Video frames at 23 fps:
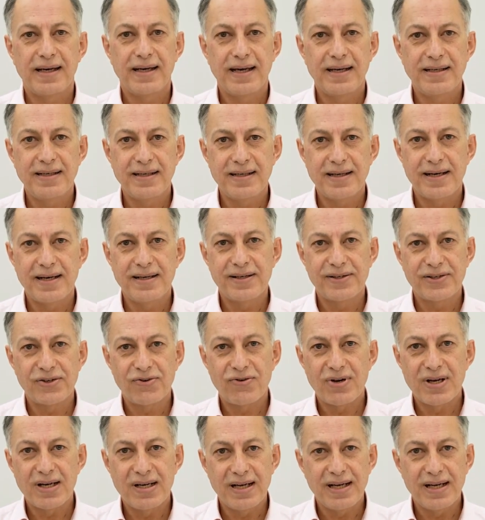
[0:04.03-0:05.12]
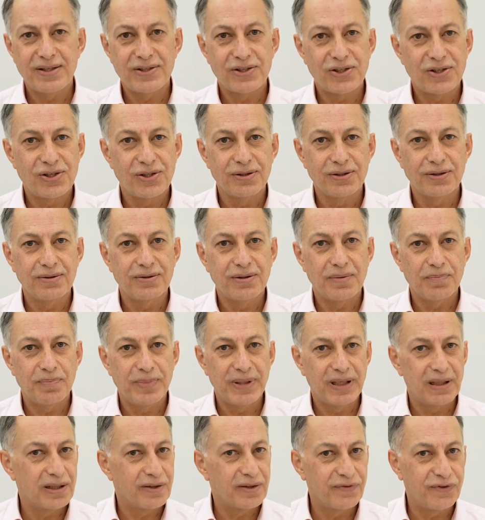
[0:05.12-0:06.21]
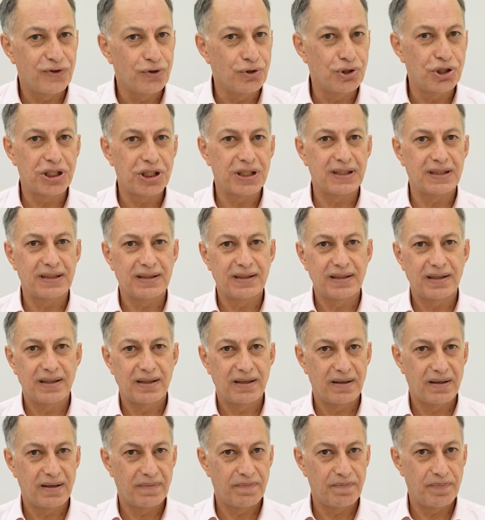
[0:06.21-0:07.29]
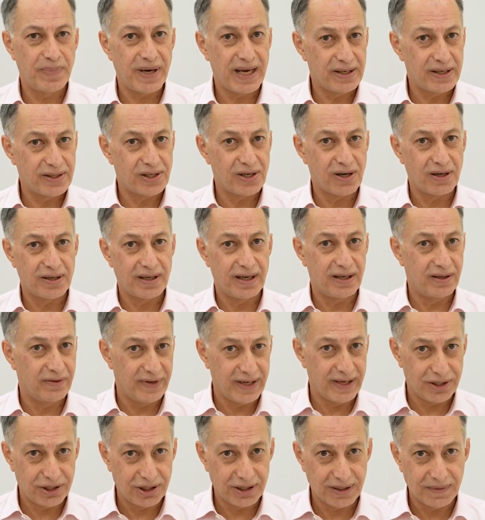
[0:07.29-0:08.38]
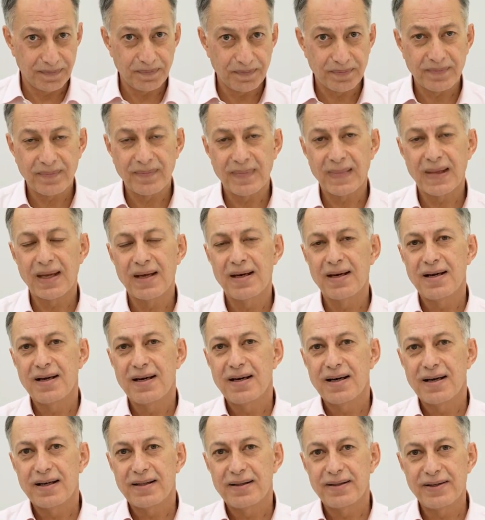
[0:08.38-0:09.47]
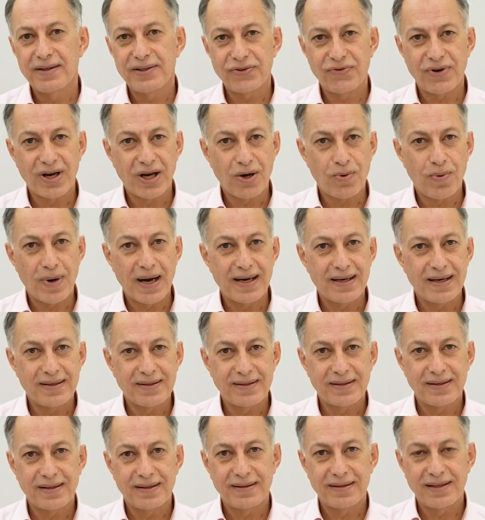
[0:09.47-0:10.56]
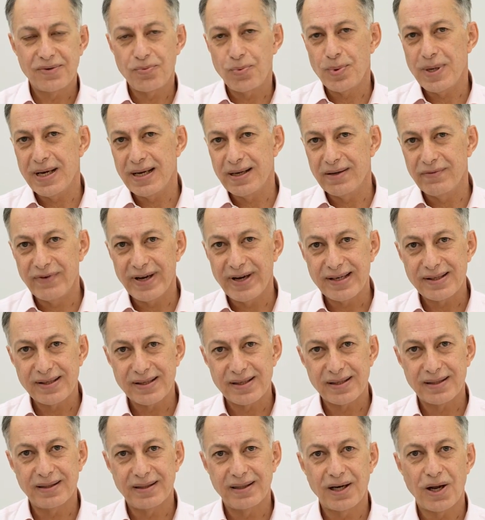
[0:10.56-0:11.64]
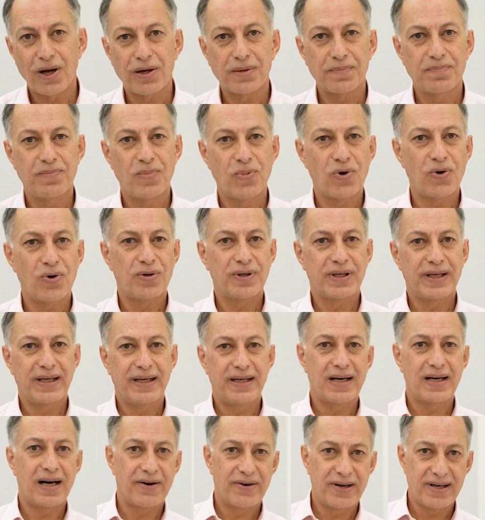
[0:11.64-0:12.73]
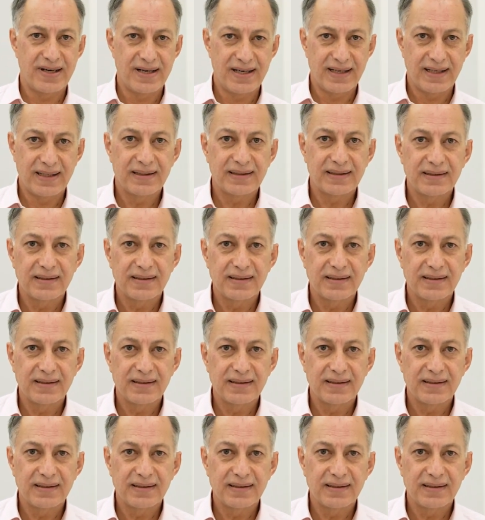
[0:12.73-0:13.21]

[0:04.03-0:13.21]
Indian industry needs to build a future based on innovation. This requires that we invest a lot more in R&D.